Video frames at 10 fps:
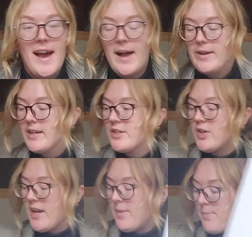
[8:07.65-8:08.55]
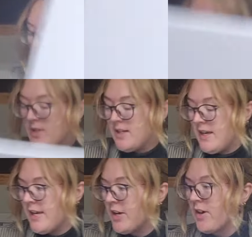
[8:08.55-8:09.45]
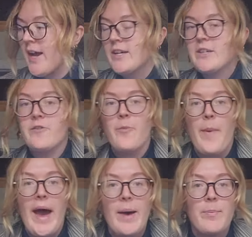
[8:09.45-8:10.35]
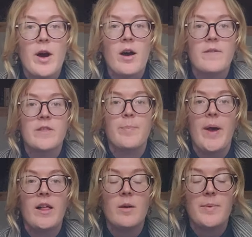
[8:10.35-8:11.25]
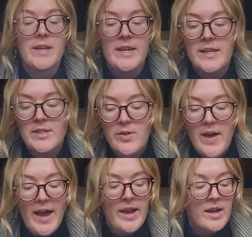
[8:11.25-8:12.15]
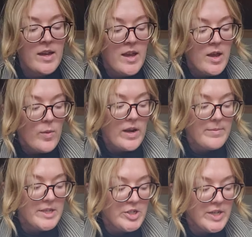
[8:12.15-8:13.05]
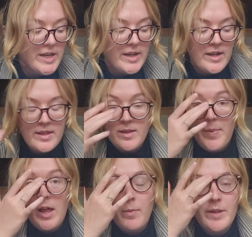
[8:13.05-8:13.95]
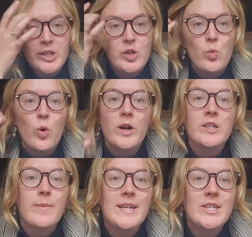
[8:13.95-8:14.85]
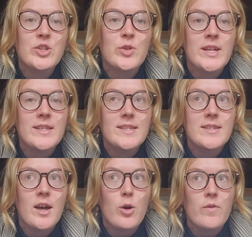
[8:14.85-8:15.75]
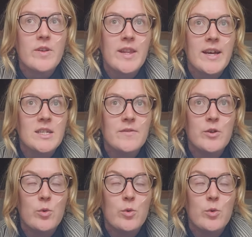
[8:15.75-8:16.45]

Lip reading: I'm going to try to build an interactive map of the Peloponnese so that when I'm teaching the Peloponnesian War to my students over the next few